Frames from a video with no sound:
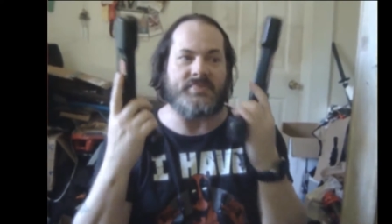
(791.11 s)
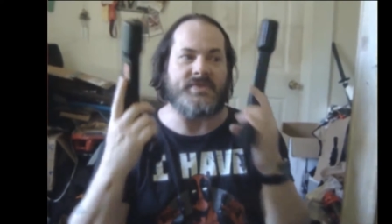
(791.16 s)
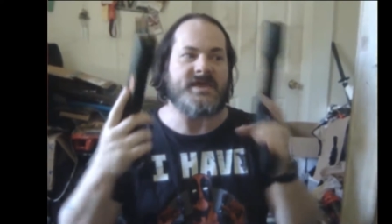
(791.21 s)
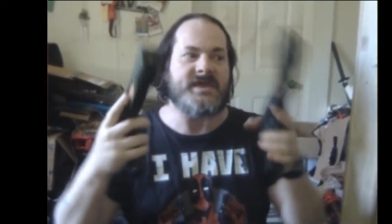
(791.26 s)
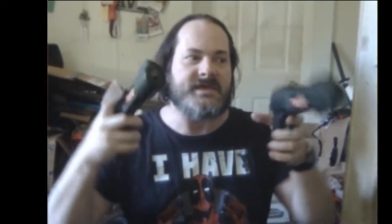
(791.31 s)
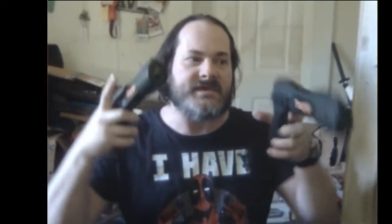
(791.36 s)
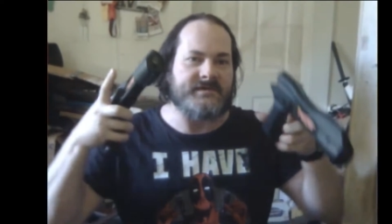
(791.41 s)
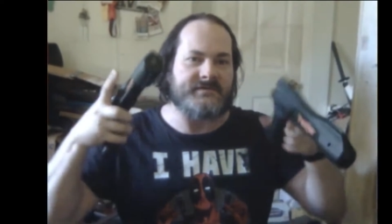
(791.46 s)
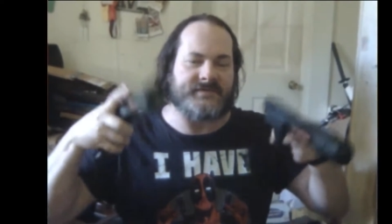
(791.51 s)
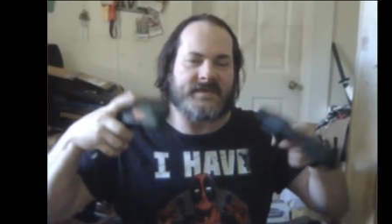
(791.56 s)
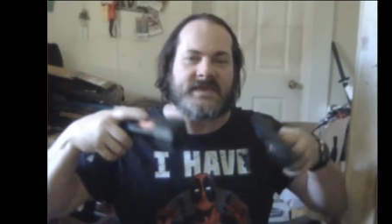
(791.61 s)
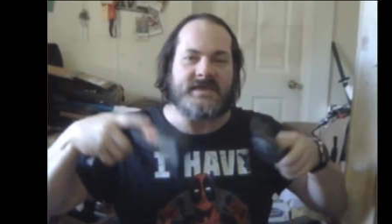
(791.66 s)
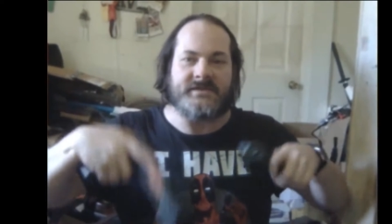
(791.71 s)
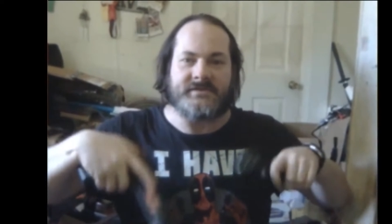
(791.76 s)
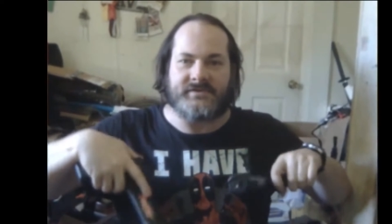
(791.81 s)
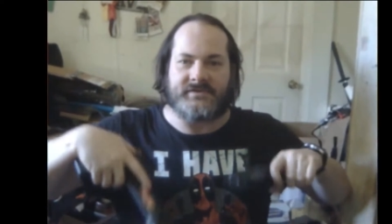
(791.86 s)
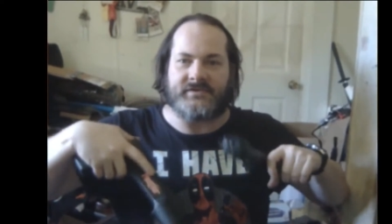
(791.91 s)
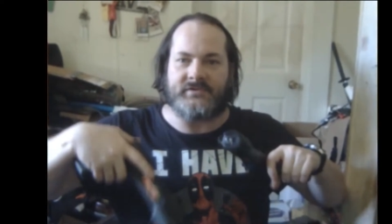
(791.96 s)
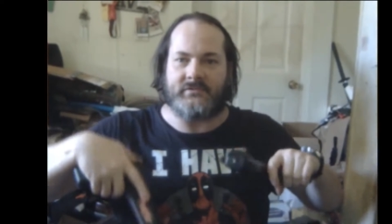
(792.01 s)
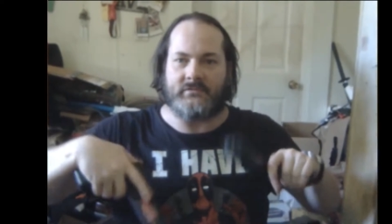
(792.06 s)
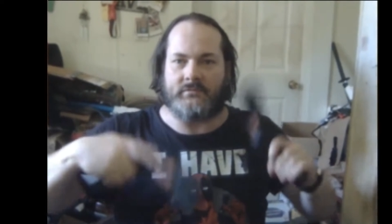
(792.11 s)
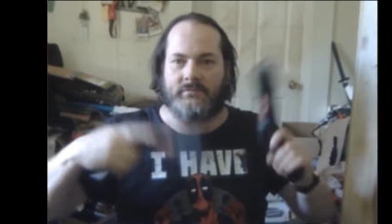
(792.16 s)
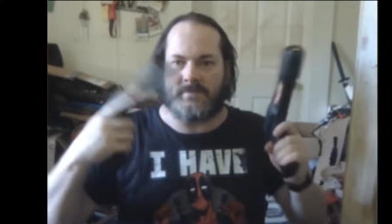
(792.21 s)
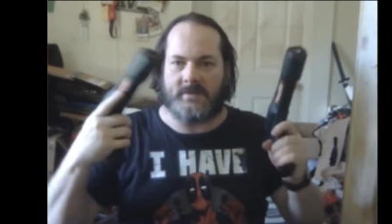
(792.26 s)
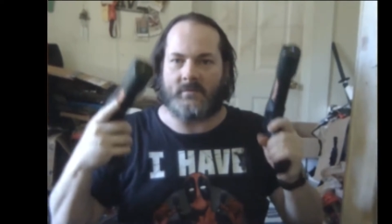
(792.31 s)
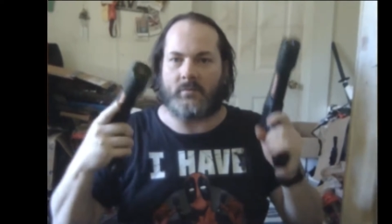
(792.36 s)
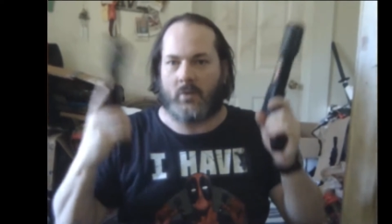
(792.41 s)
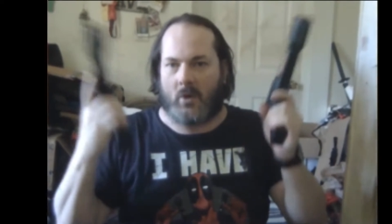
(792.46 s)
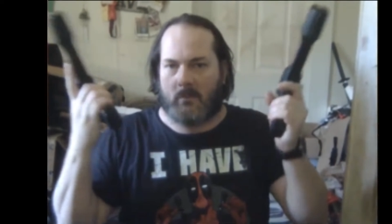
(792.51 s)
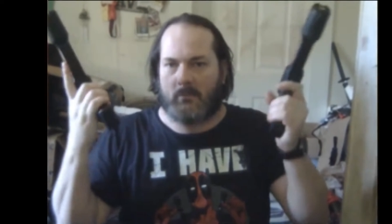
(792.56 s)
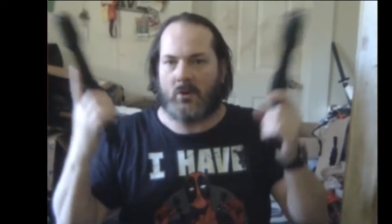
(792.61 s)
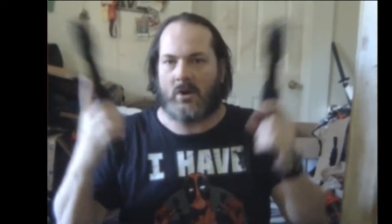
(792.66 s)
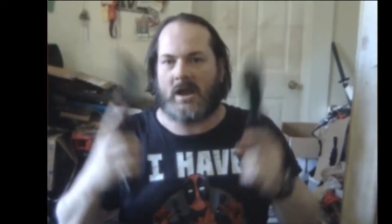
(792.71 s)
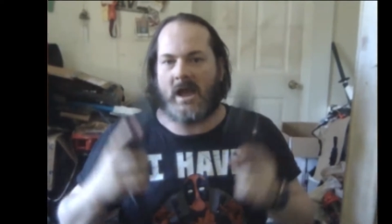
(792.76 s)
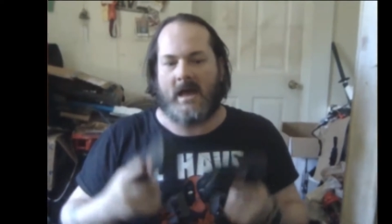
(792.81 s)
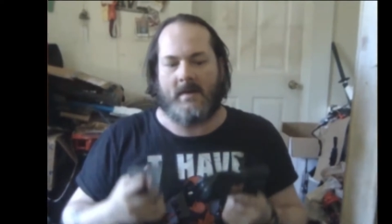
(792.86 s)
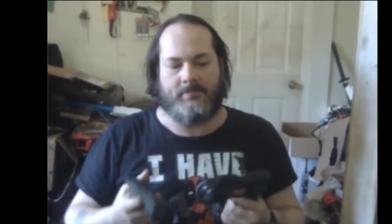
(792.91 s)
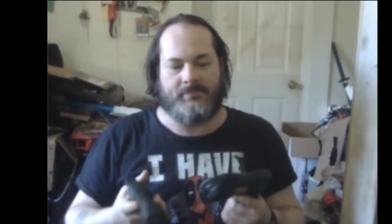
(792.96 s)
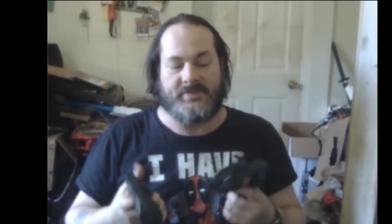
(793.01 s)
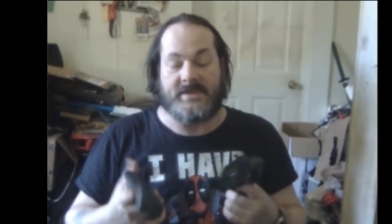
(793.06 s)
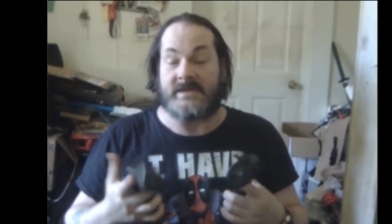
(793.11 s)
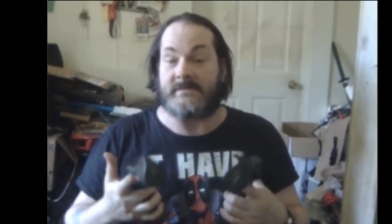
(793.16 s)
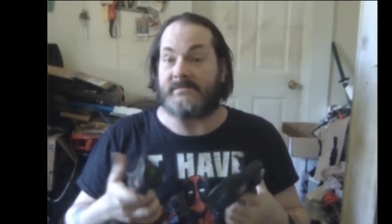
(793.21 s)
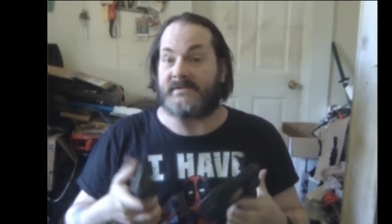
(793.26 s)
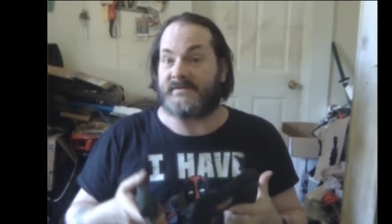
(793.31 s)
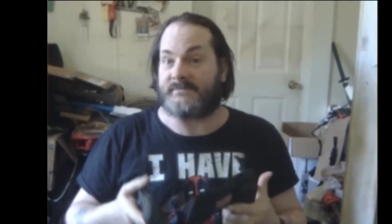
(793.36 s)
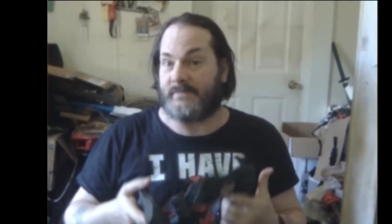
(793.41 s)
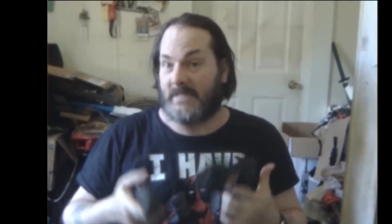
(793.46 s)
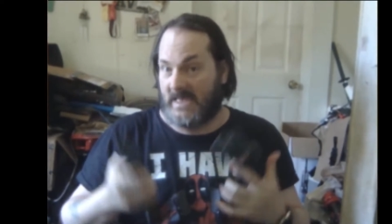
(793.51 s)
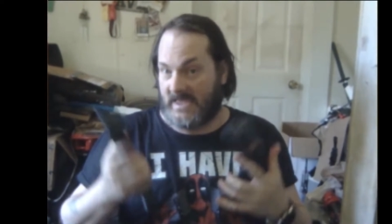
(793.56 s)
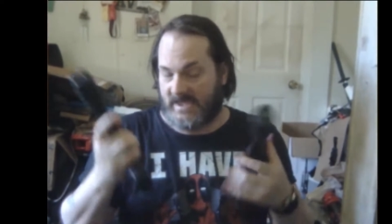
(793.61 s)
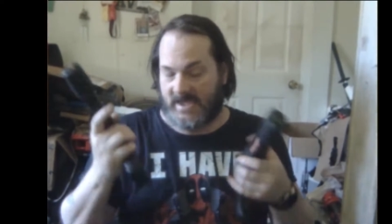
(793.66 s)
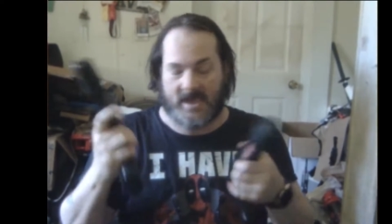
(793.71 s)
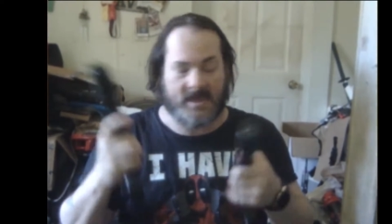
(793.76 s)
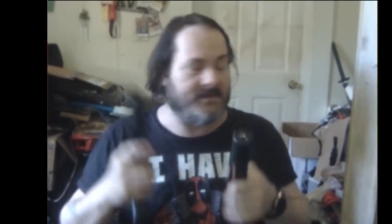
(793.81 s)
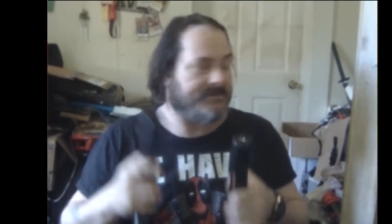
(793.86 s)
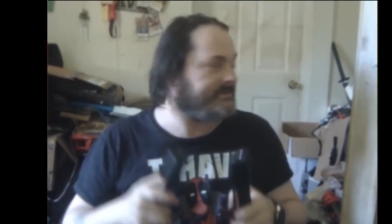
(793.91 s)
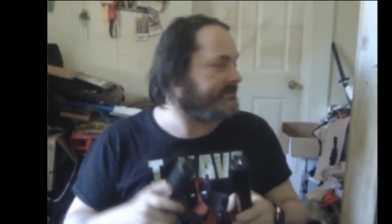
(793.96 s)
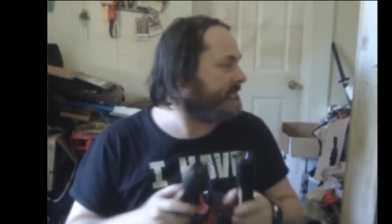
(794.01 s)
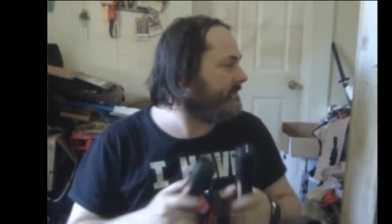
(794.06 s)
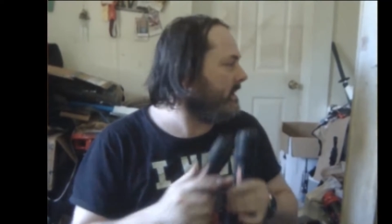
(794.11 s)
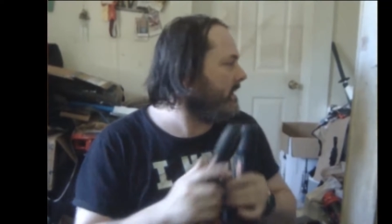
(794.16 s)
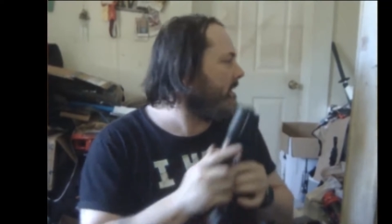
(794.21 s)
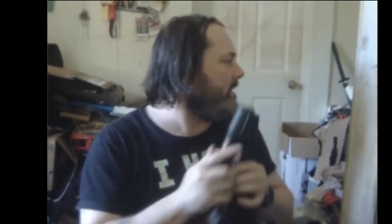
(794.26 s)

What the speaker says: these into the RoboCop themed display case. So.